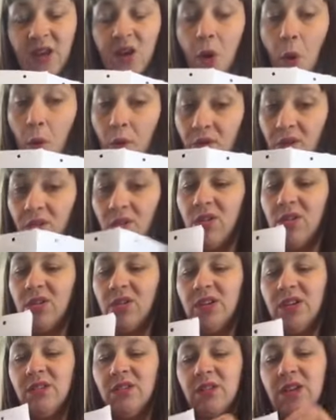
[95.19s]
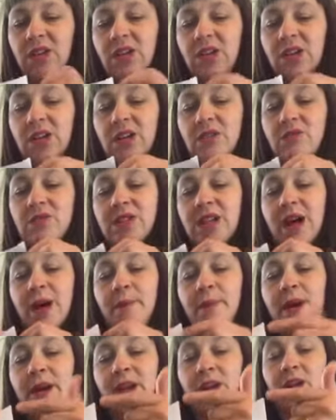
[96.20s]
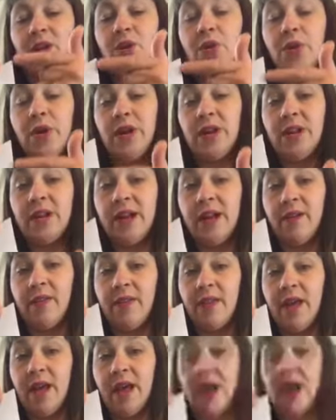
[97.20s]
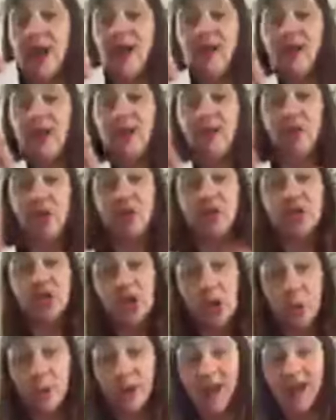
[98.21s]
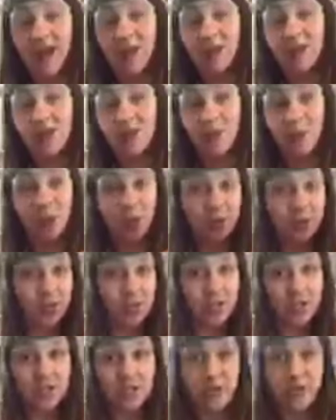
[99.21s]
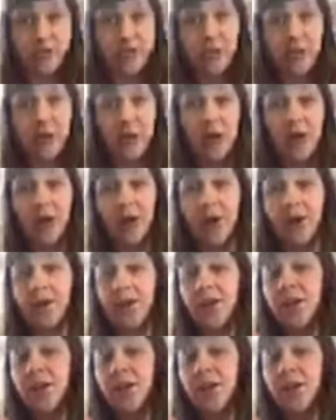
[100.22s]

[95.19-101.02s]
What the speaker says: Or you can use that by cutting down there, and then you've got two patterns, one to stick on your card